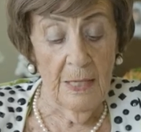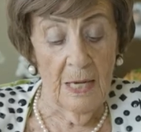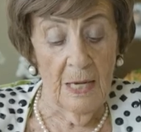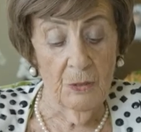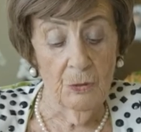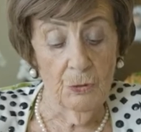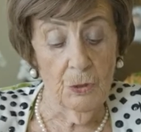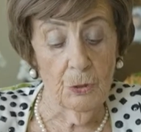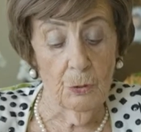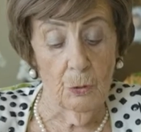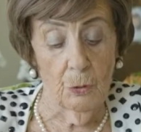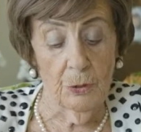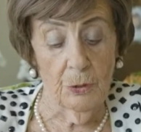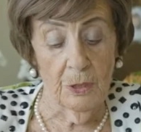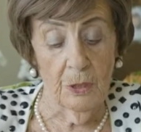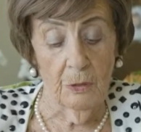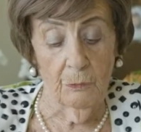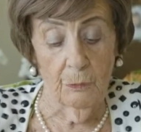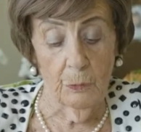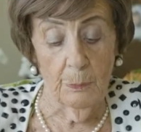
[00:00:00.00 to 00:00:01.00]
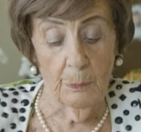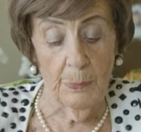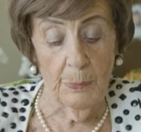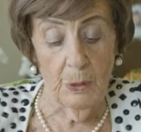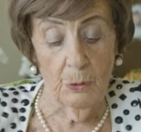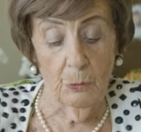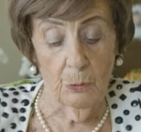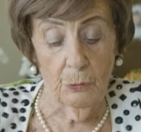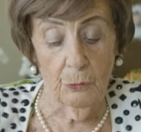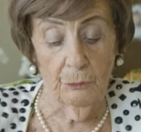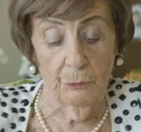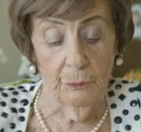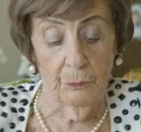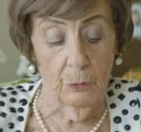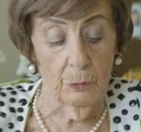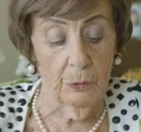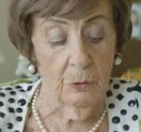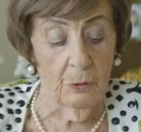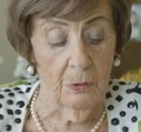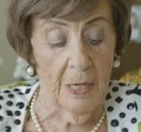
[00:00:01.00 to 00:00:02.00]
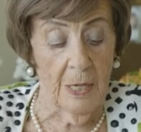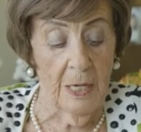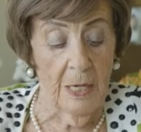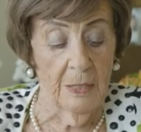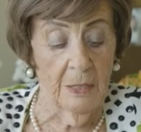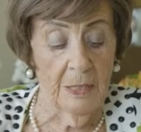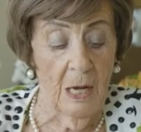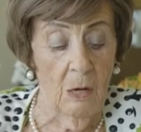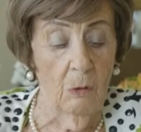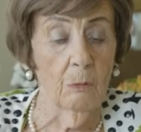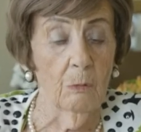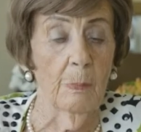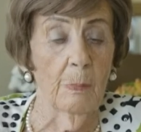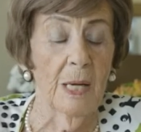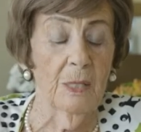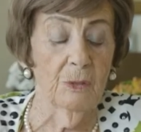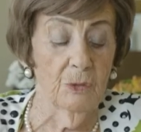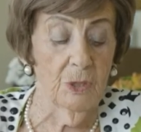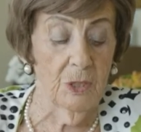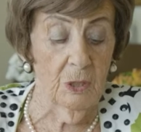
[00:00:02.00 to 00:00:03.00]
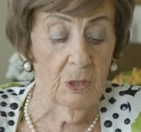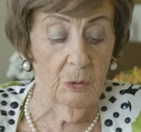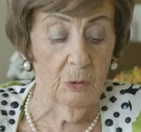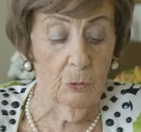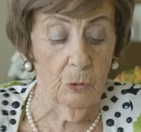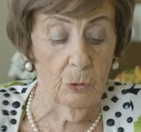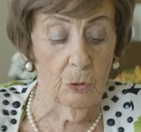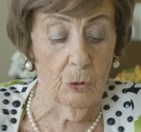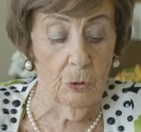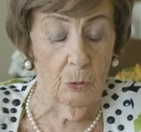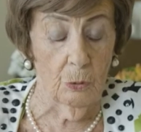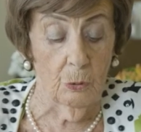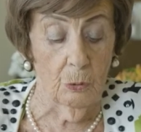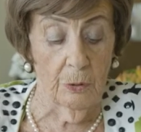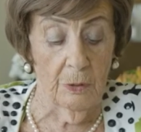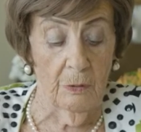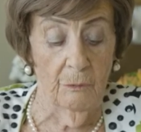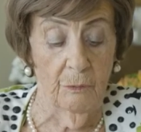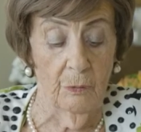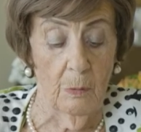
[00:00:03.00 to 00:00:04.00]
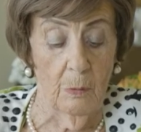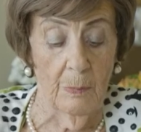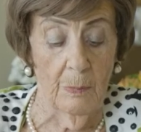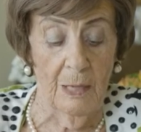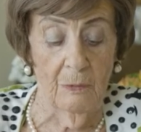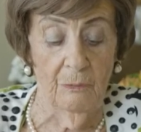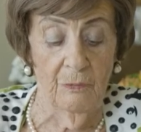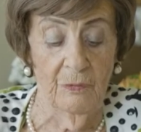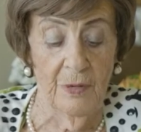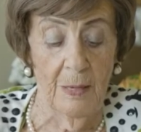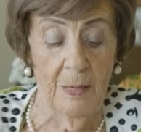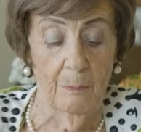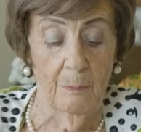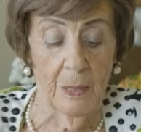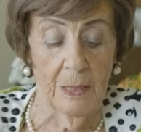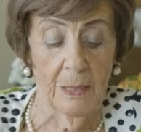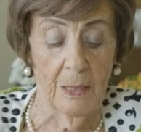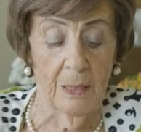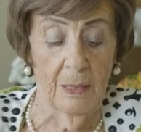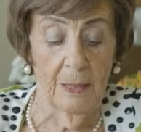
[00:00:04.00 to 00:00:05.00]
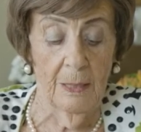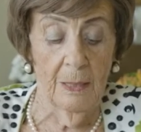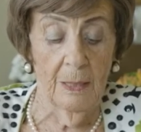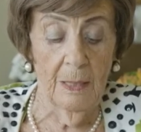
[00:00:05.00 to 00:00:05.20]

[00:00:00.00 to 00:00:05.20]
I thought it would be useful to write down my story for my family